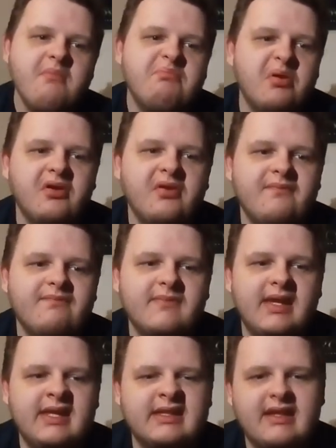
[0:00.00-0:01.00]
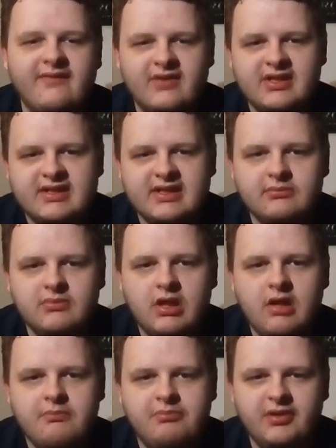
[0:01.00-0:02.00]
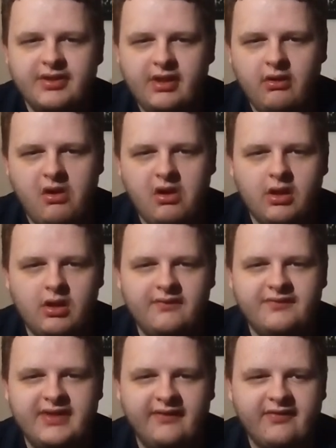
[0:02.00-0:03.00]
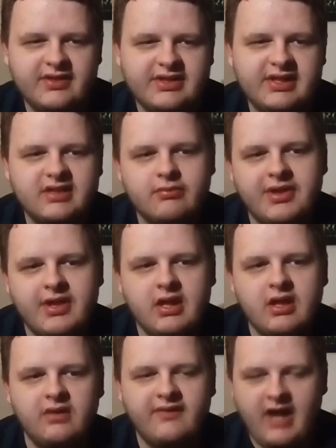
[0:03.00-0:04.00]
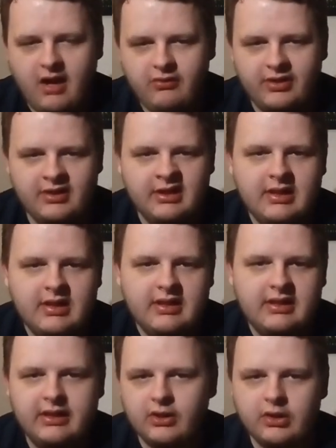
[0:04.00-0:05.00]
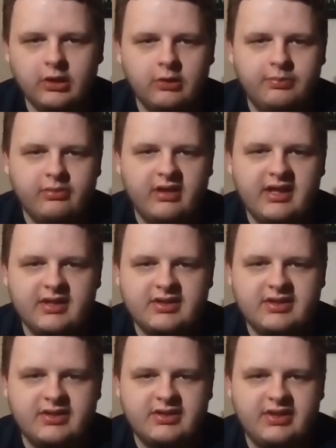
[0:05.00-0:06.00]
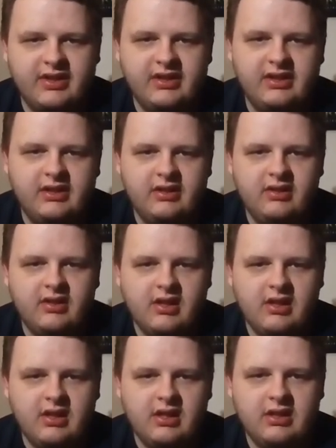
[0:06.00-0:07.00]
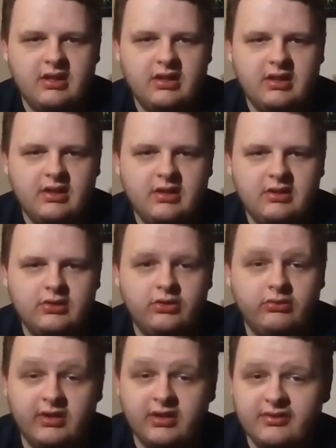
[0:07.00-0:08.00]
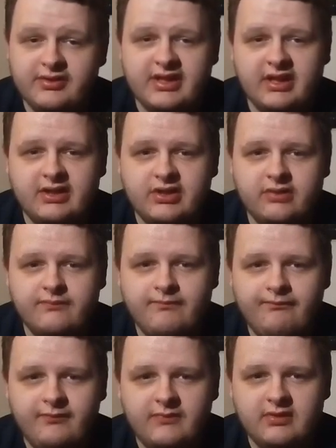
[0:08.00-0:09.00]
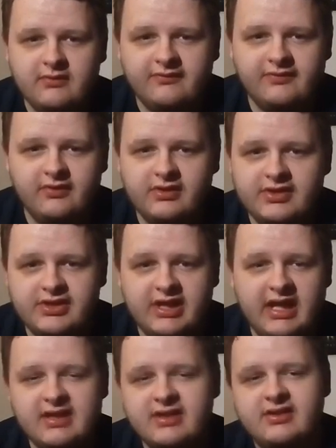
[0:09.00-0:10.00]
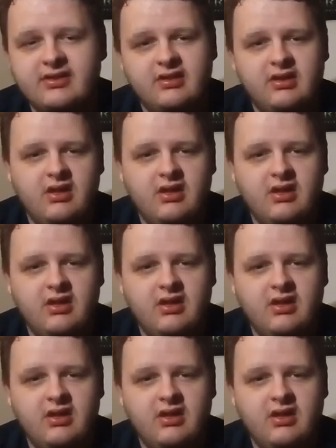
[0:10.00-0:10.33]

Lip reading: But it's definitely similar, but there are a lot of differences with it, of how it incorporates the grill section for his chest.